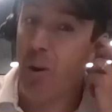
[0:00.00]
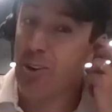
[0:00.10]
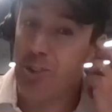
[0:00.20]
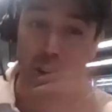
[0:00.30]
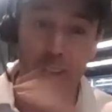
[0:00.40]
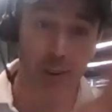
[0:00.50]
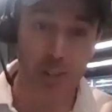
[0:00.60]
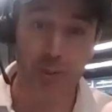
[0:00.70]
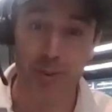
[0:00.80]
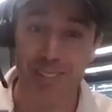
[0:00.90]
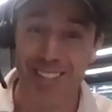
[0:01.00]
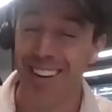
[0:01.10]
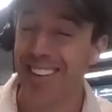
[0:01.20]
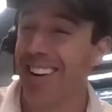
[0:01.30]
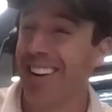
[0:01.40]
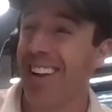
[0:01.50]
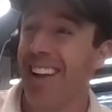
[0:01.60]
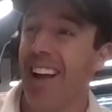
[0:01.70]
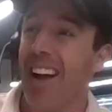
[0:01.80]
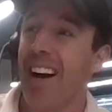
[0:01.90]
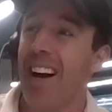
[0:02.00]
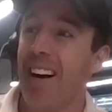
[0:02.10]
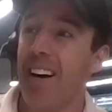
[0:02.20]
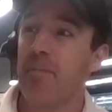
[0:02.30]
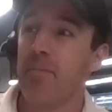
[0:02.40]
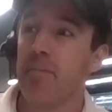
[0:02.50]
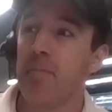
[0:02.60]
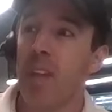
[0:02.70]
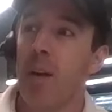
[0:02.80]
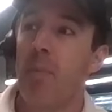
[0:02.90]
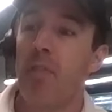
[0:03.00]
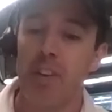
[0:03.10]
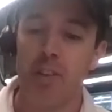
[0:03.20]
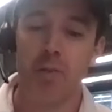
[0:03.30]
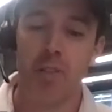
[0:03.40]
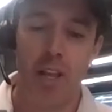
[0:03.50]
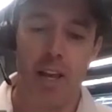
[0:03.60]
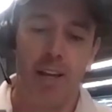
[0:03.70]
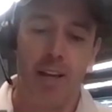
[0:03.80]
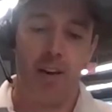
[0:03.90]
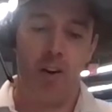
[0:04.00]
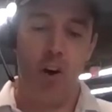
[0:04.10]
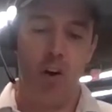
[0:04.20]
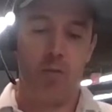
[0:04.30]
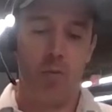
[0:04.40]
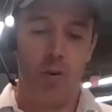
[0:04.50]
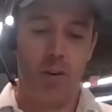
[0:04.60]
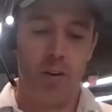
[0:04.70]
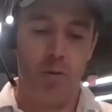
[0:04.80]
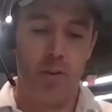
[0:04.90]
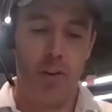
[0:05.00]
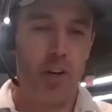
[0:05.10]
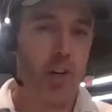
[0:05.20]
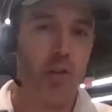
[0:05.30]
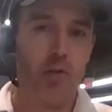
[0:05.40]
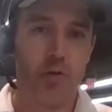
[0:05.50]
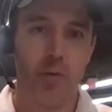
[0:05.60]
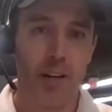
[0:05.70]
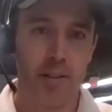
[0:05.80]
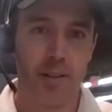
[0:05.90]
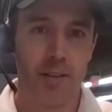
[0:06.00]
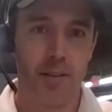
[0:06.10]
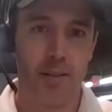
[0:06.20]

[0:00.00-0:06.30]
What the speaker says: You are too. A lot of entrepreneurs are, right? But this was like hard work with a huge risk.